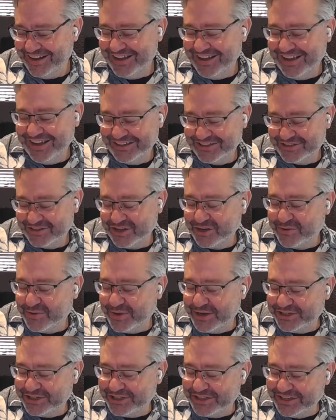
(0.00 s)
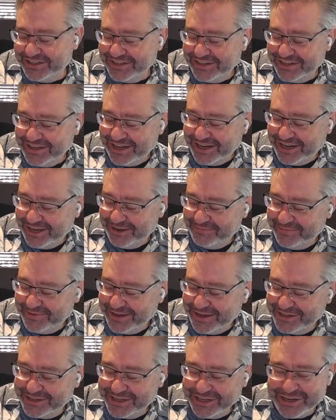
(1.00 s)
It's a good question. I'll
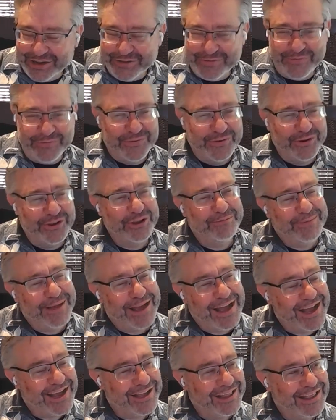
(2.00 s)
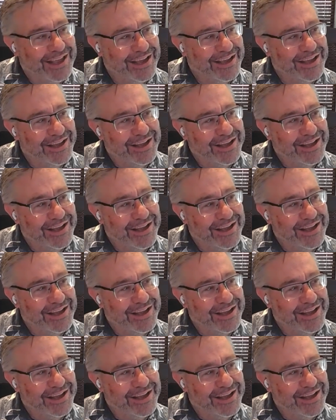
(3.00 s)
take it even further back. It